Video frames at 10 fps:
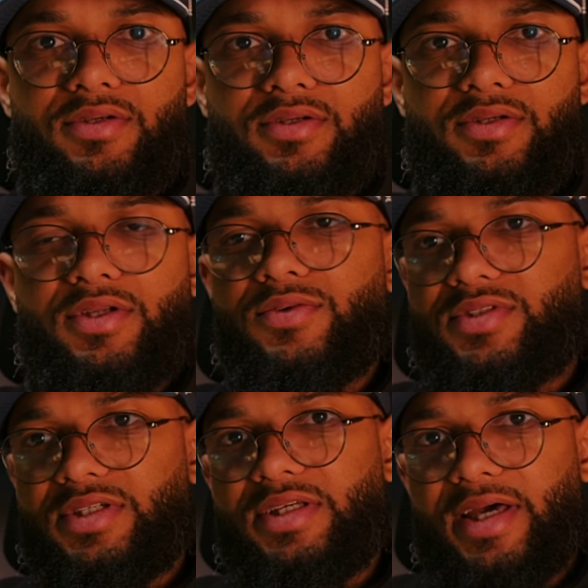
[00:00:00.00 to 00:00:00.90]
You don't
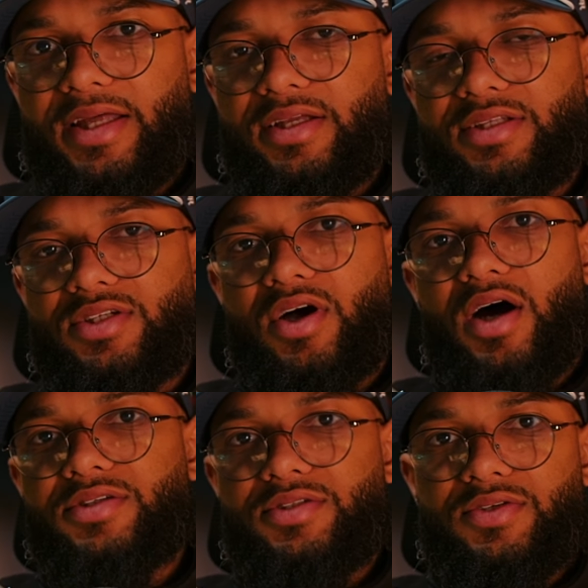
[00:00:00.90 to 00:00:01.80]
see that. It's
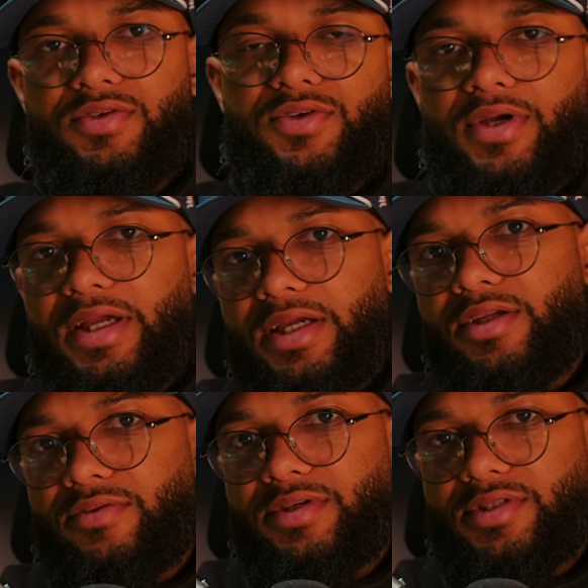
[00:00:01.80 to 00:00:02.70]
costing you. Your
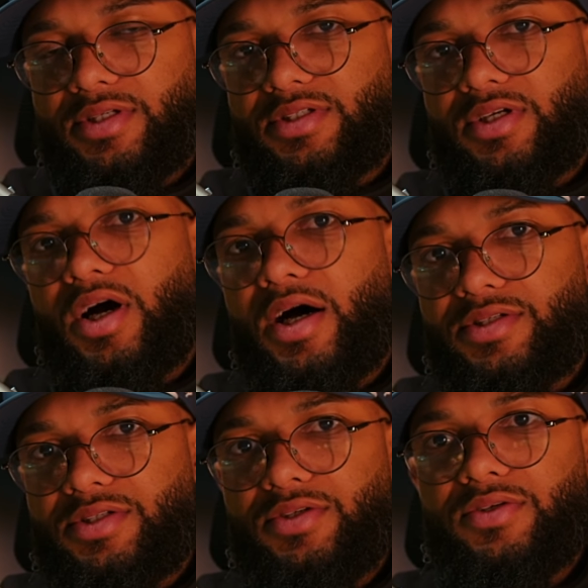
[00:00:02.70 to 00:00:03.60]
ignorance, it's
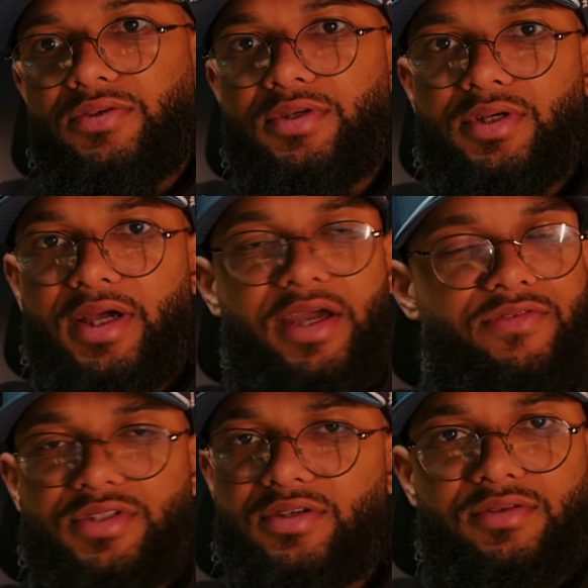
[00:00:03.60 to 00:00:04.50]
costing you every
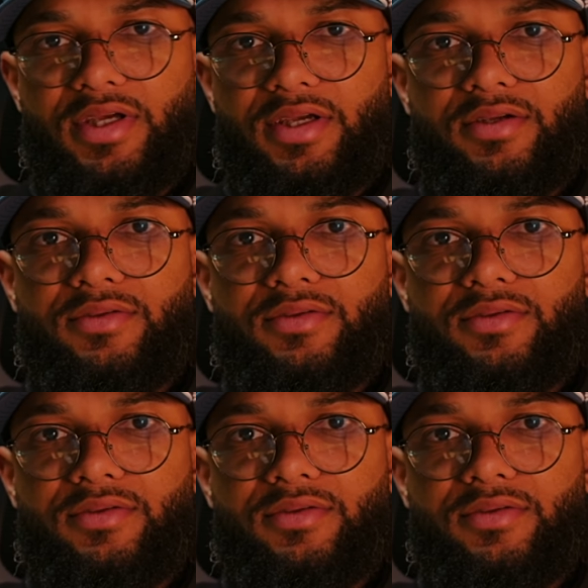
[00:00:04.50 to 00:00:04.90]
single day.